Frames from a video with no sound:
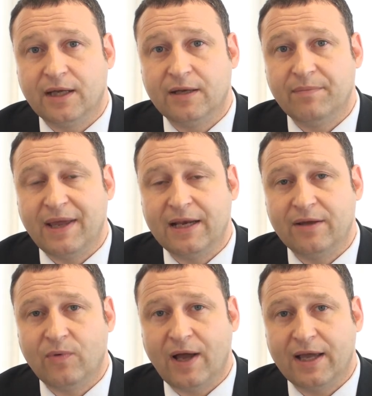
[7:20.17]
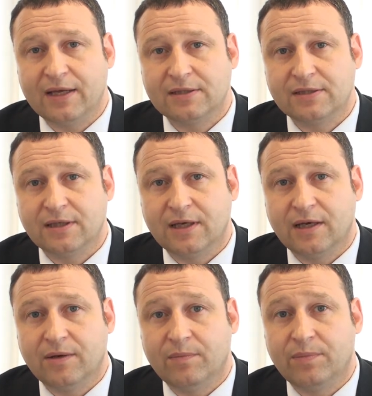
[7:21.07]
in many ways
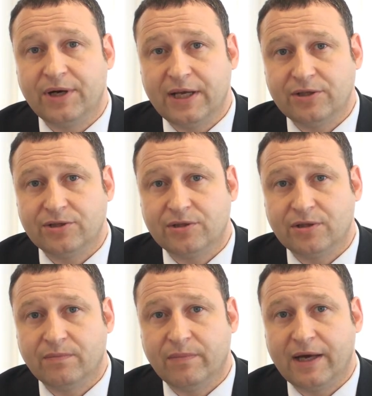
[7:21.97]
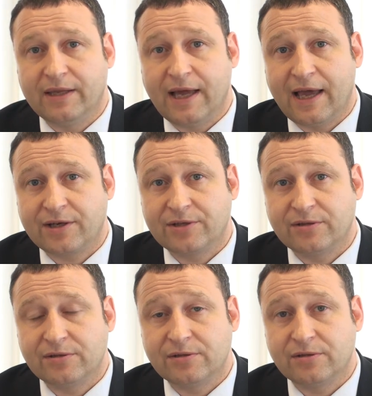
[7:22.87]
breached by the
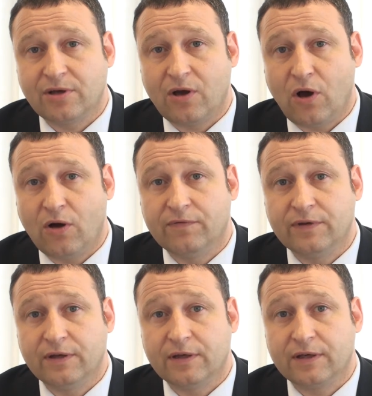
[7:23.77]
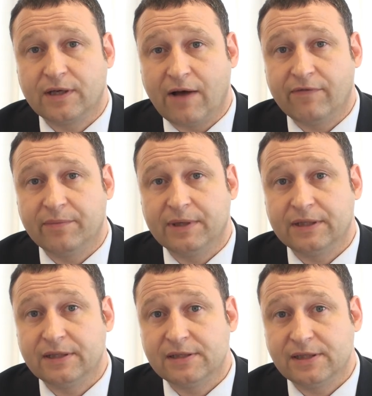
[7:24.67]
actions of the
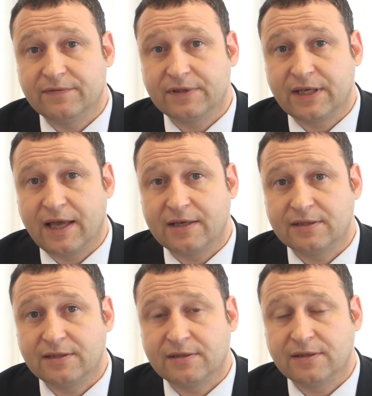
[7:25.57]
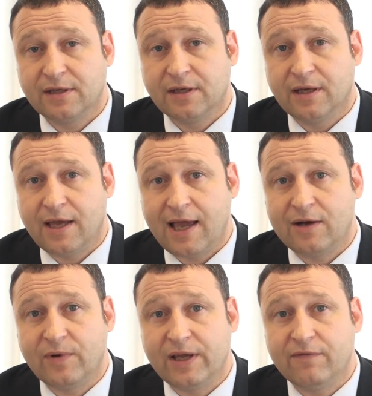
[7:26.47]
government in SIFS cases.
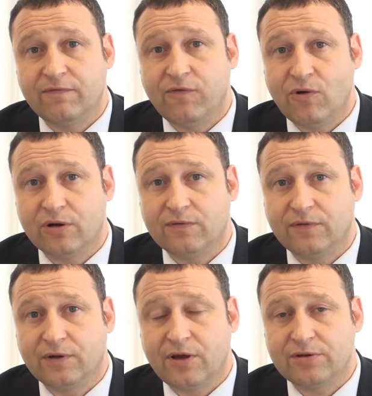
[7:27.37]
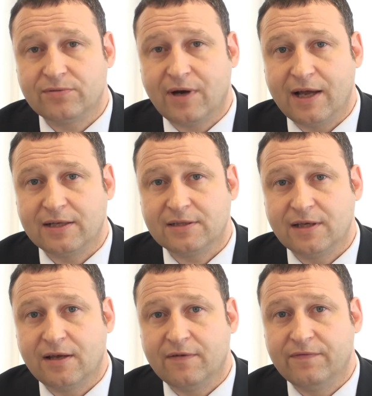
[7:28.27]
And we have fought for those
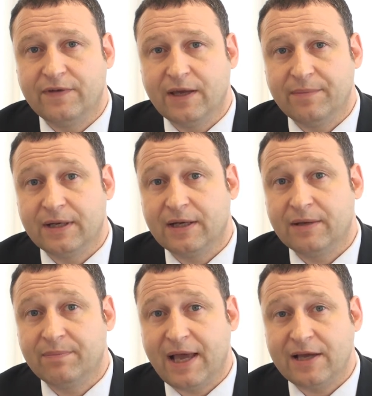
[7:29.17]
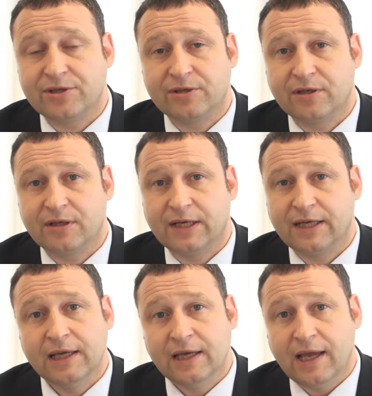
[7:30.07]
rights vehemently,
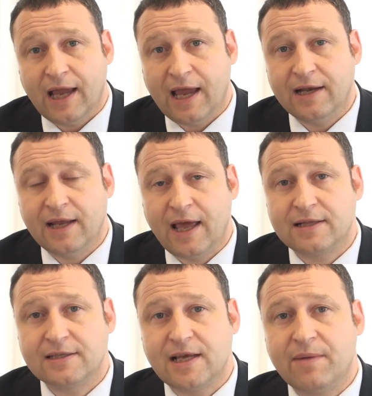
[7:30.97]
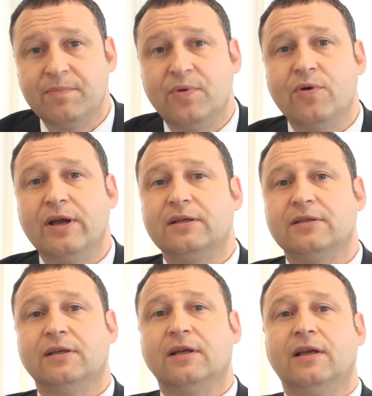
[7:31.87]
passionately, and at some
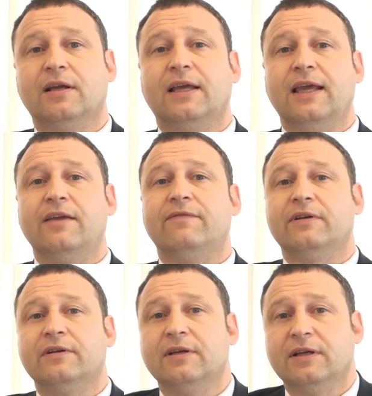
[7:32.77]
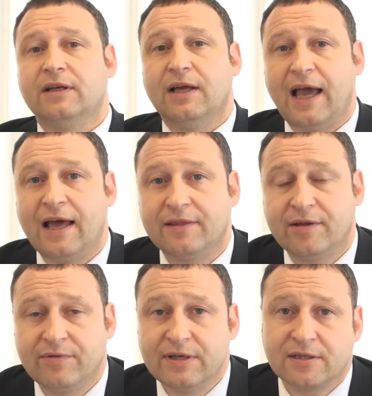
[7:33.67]
point even at
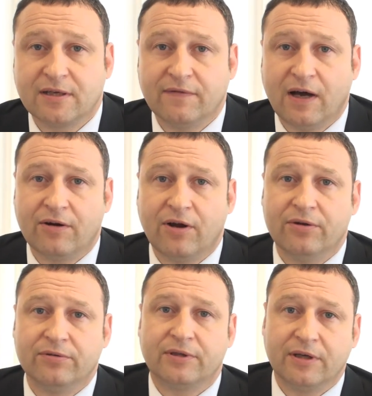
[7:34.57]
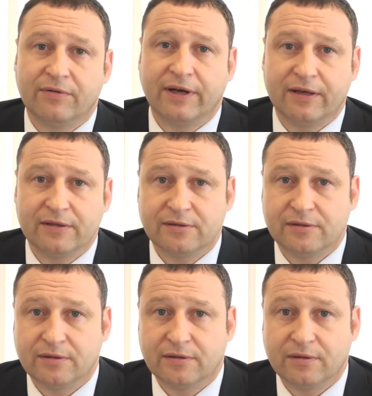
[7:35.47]
the risk of our own
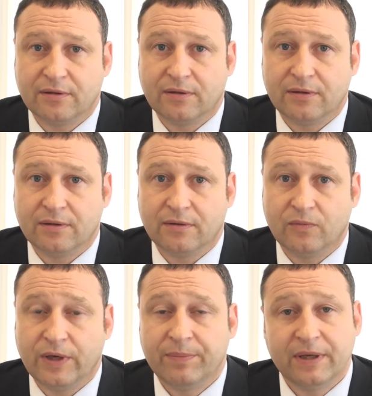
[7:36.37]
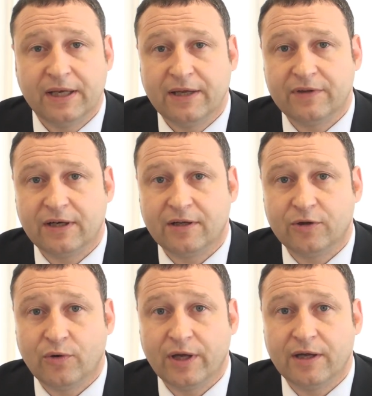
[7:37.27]
careers. We believe that a
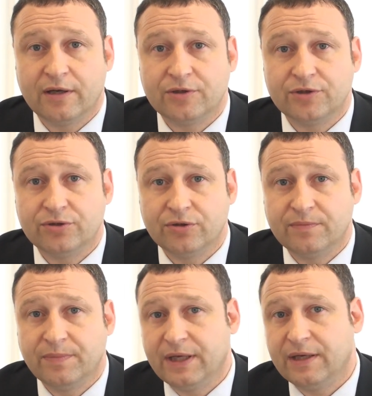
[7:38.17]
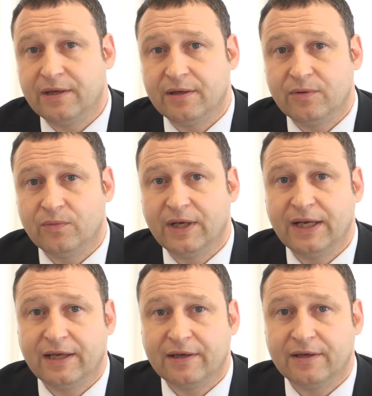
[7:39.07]
lawyer should be
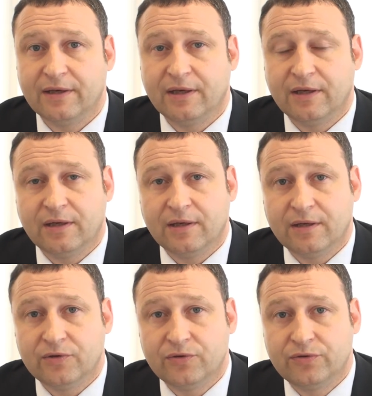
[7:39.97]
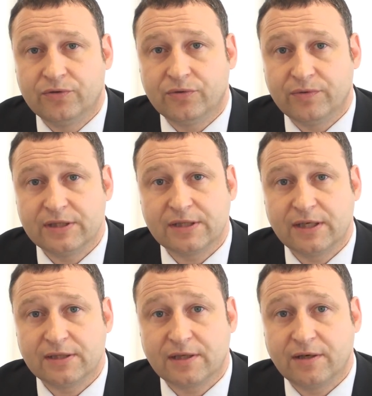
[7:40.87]
willing to risk
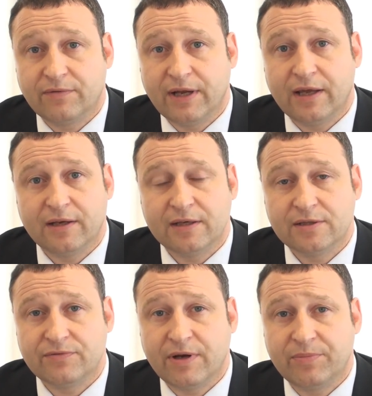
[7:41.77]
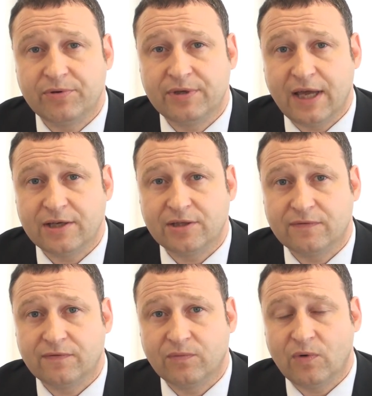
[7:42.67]
his career and his
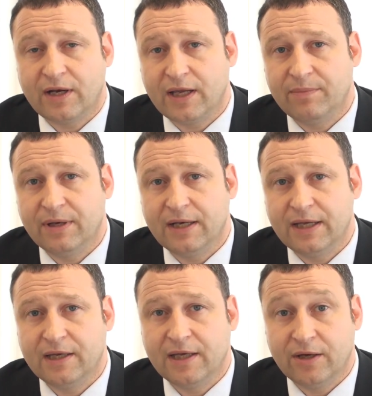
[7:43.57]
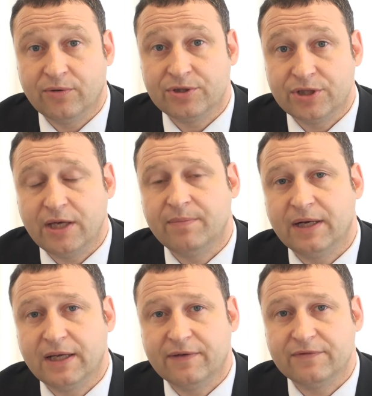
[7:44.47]
reputation for what he or she
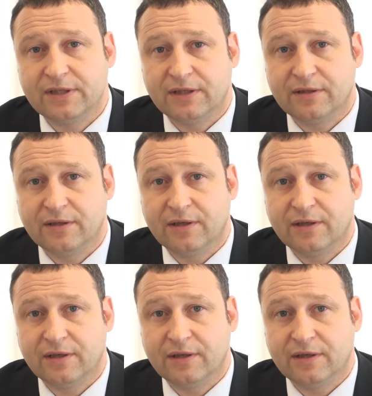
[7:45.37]
believes in,